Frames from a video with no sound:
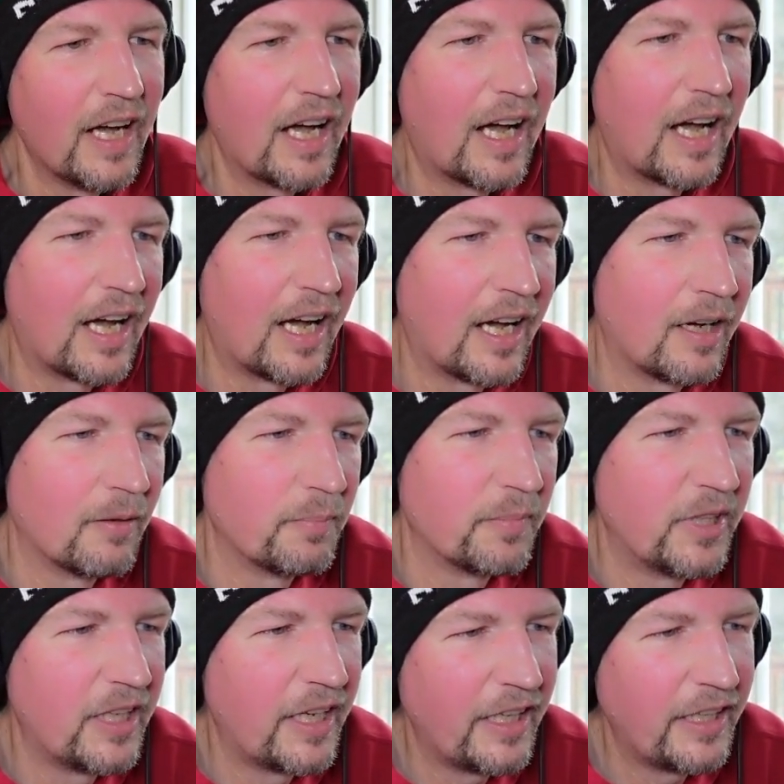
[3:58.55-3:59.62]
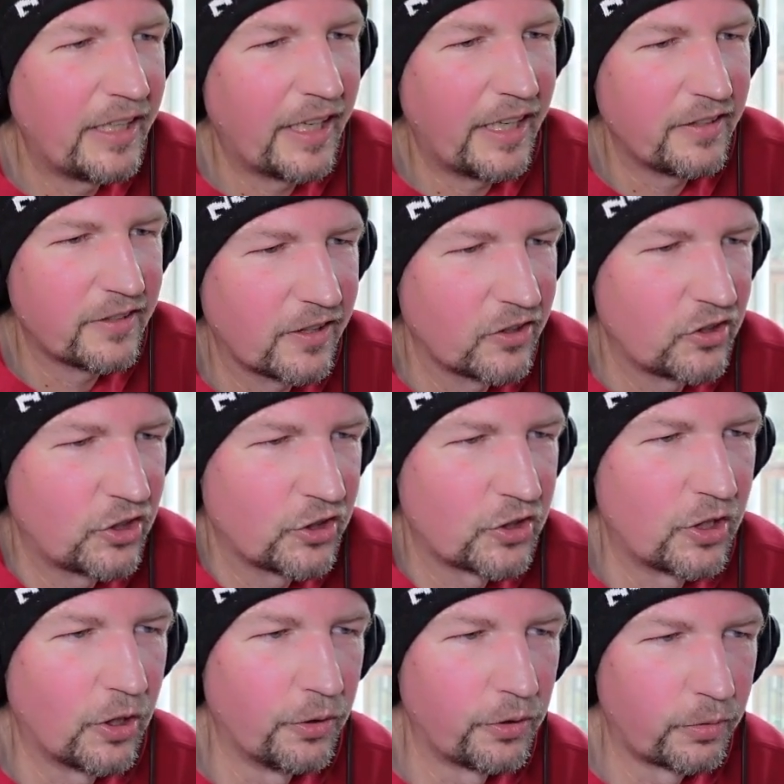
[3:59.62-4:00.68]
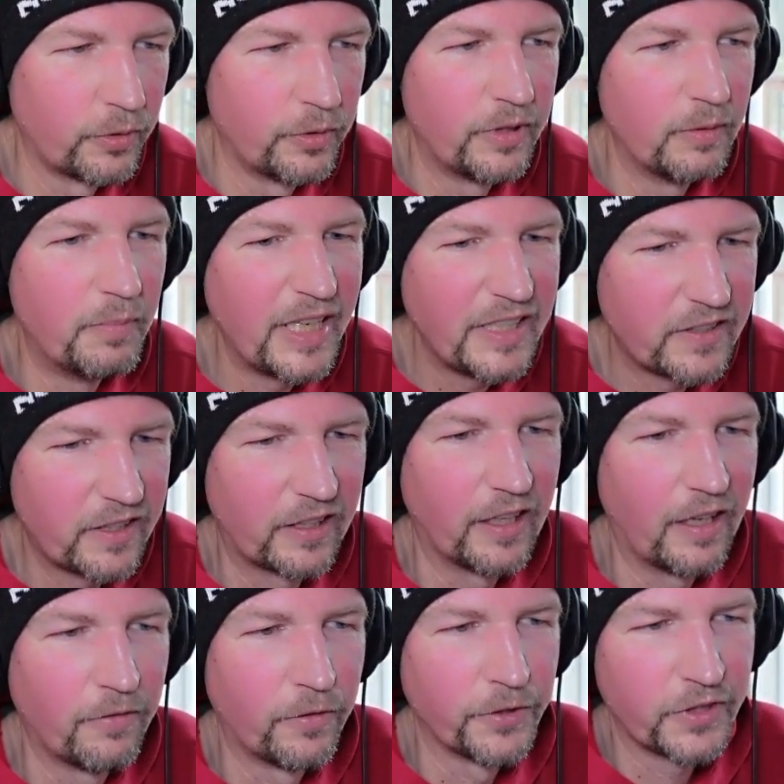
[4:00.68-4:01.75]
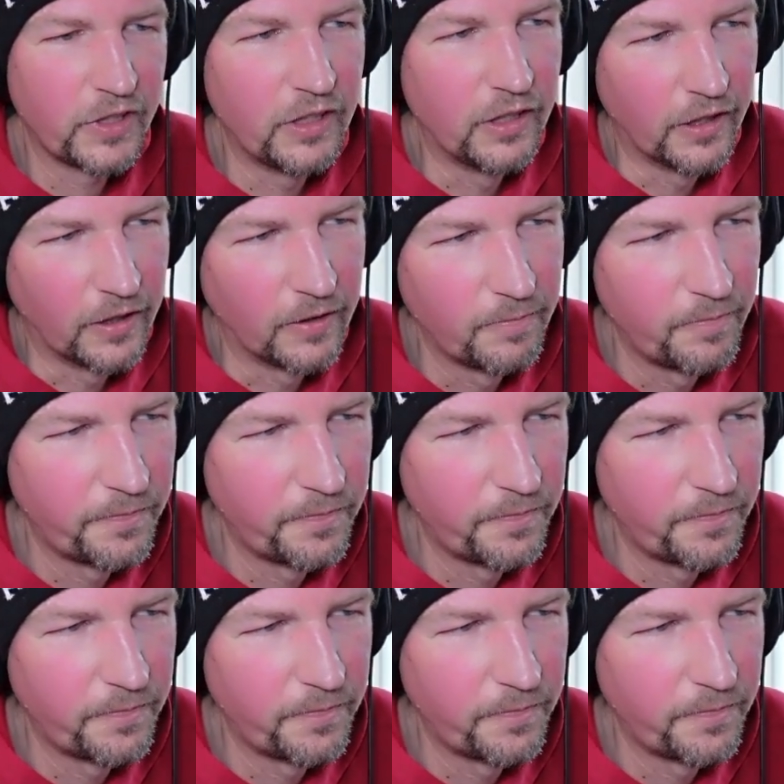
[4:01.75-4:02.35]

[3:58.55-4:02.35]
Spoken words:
But in any case, just go through the basic levels here.